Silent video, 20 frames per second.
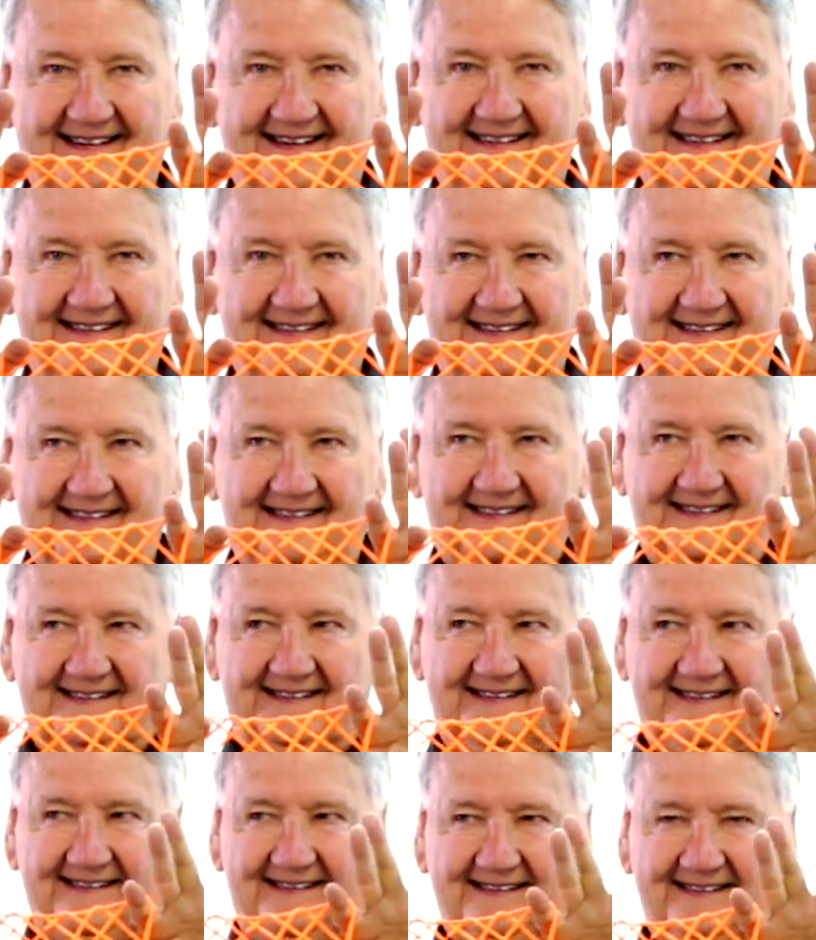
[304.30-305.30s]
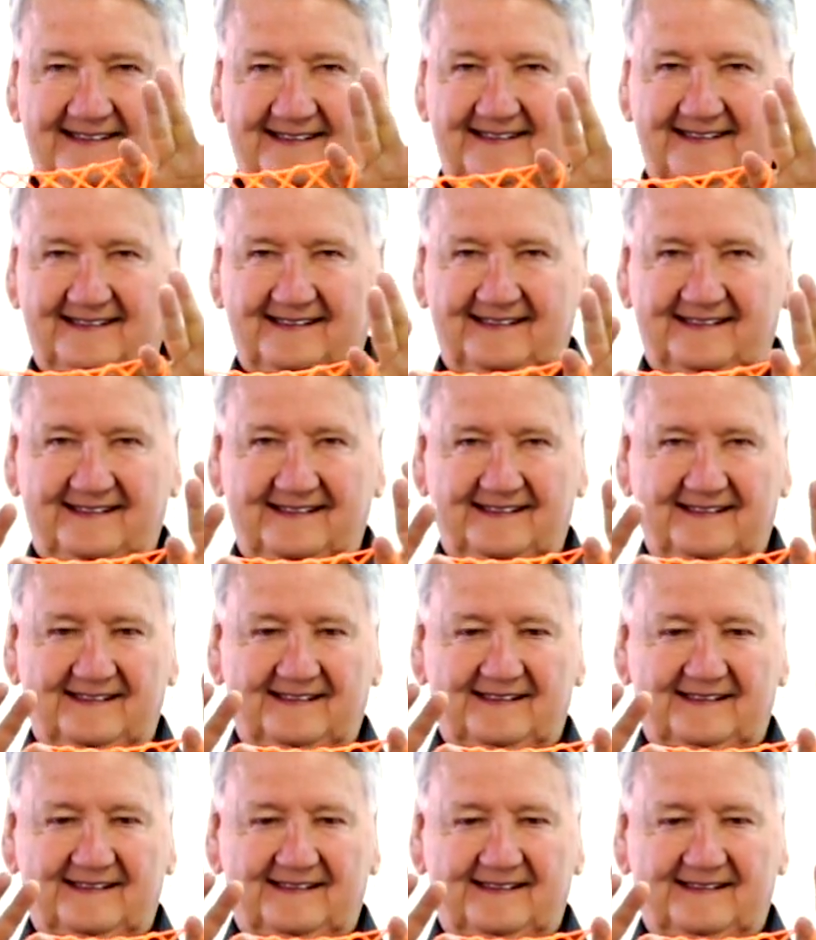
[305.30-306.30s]

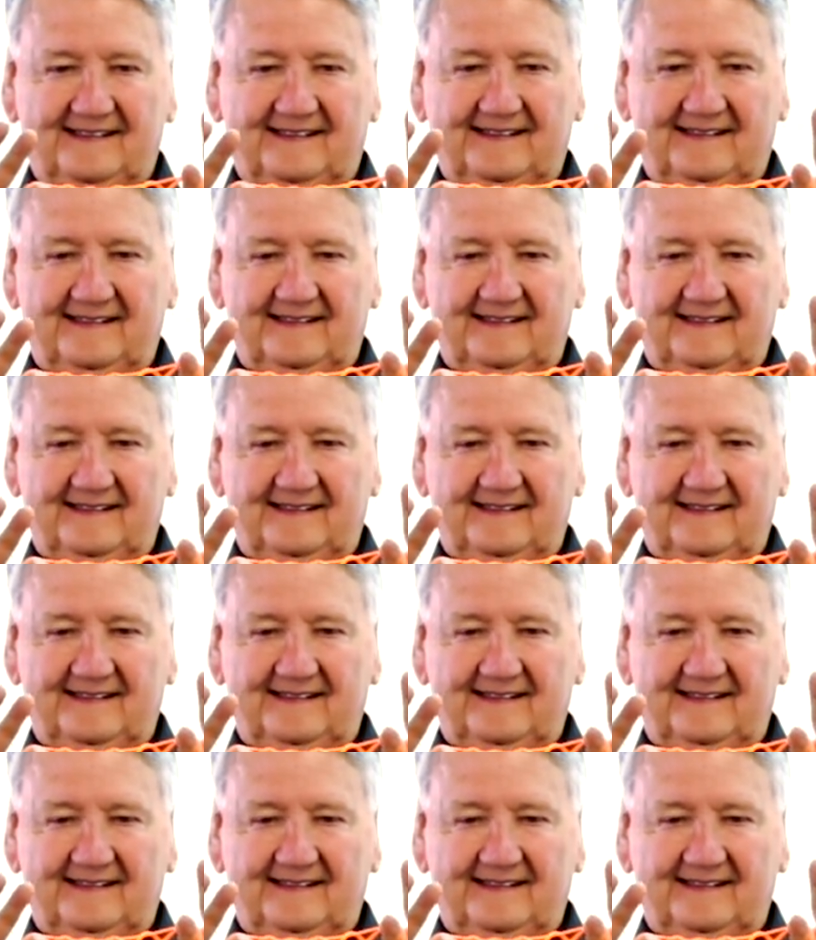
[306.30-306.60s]
Nothing is said.